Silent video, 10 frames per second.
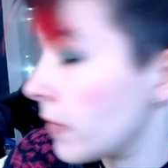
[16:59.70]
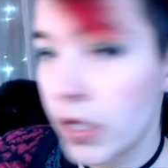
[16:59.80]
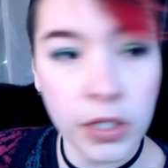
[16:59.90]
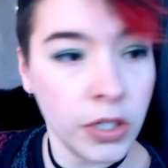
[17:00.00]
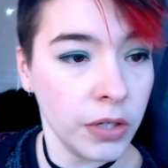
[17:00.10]

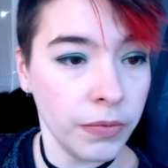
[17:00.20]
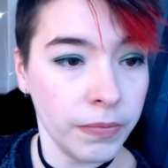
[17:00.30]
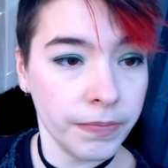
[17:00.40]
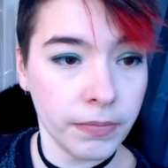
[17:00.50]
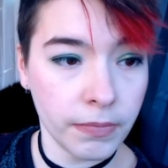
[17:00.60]
Could you
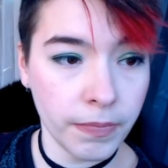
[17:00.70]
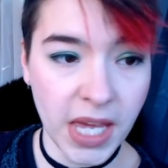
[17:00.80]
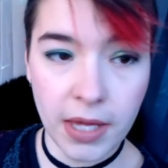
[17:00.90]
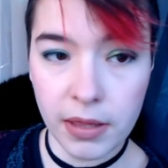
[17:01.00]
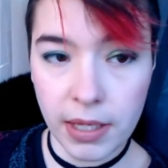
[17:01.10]

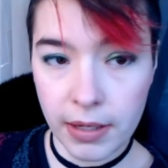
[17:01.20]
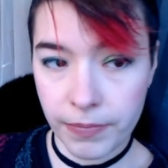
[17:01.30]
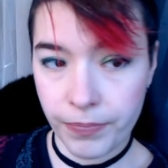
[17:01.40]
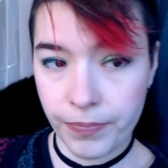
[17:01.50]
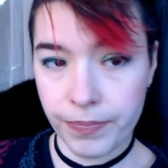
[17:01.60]
be like
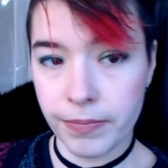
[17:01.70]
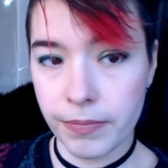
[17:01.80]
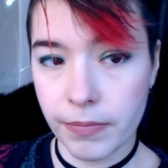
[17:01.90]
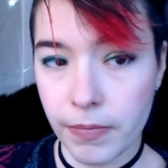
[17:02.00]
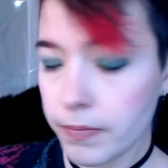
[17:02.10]

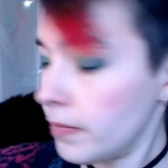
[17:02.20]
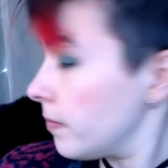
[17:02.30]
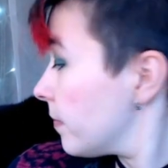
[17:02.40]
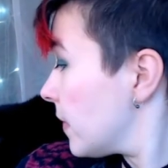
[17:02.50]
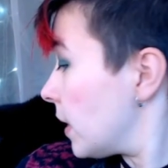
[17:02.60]

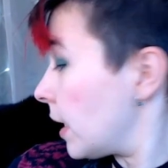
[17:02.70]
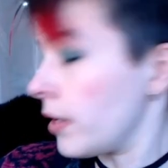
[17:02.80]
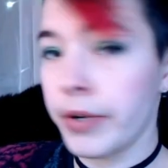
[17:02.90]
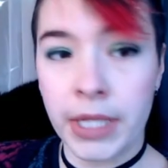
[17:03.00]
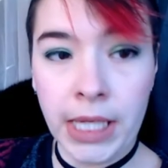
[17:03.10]

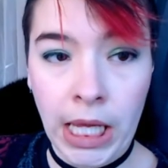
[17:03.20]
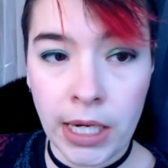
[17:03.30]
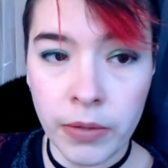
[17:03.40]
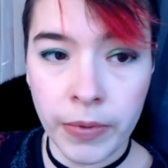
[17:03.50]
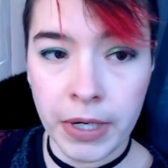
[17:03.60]
literally
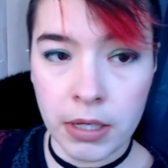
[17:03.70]
anywhere